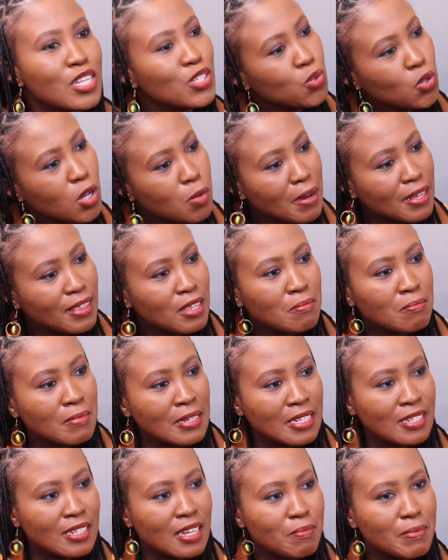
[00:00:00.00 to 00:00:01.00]
let's talk about the
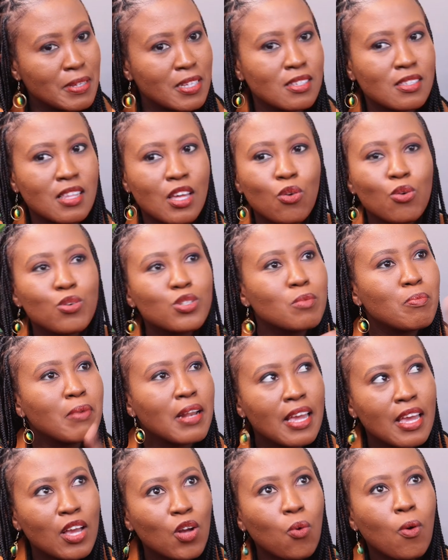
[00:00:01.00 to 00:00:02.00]
media, because they also
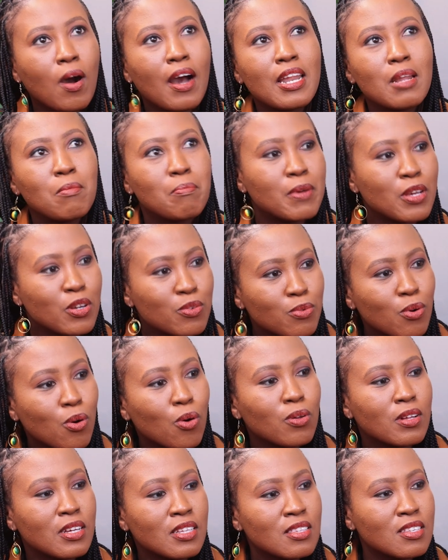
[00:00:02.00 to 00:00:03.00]
play quite a big
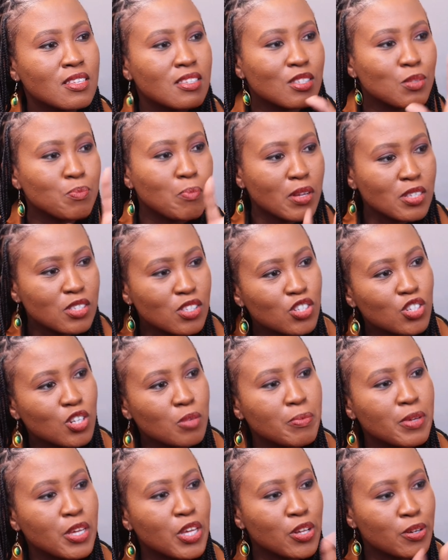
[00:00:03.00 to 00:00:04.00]
role in the sponsorship
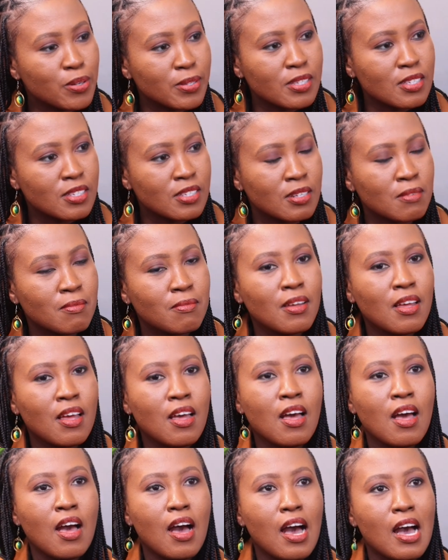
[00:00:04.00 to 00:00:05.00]
ecosystem.
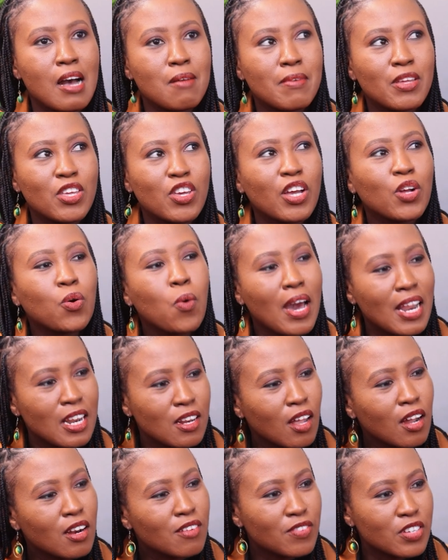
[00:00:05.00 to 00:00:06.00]
And you had quite a
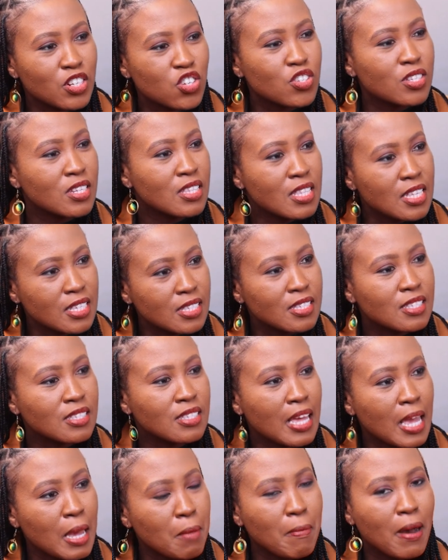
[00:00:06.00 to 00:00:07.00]
lot of interesting things to
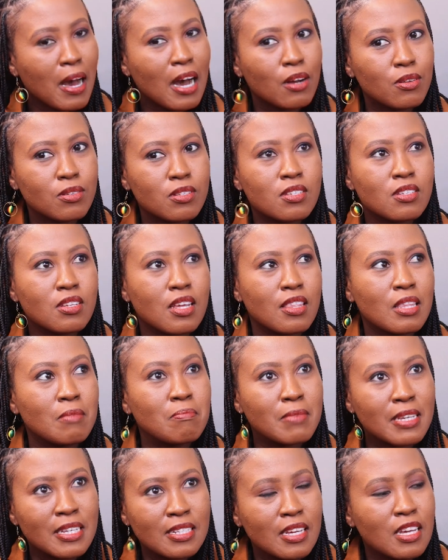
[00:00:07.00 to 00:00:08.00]
say about the
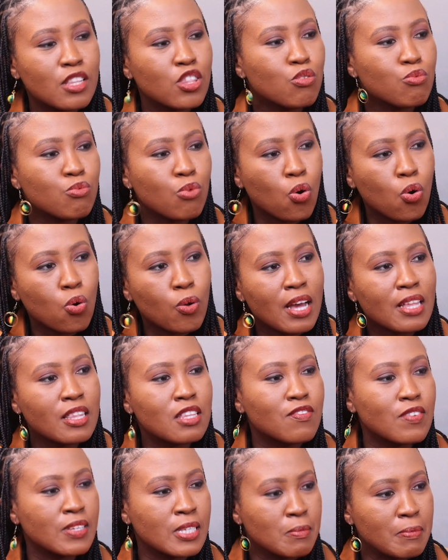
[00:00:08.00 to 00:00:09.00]
media and the role and the
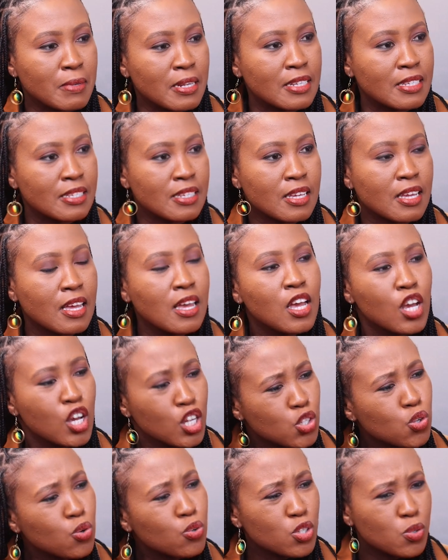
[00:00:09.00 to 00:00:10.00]
visibility.
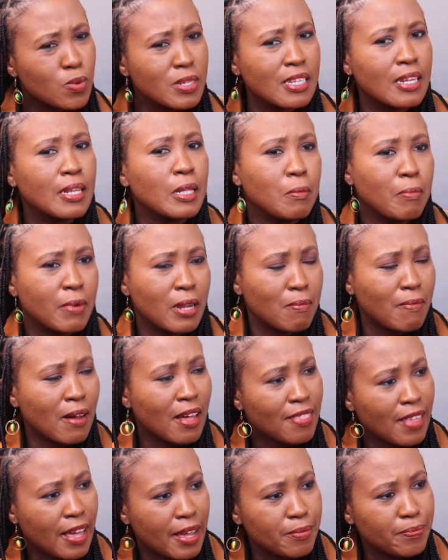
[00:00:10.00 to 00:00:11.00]
Talk to us a little bit
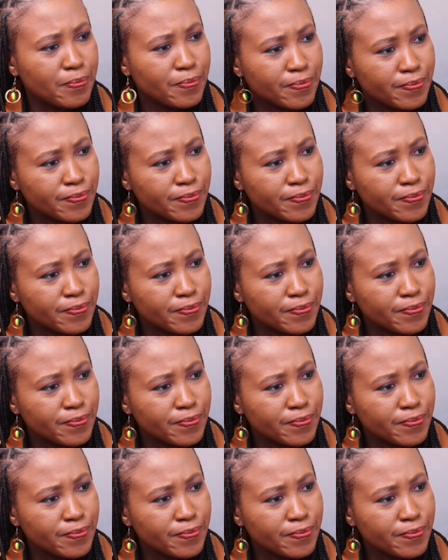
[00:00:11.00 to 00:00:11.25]
about that.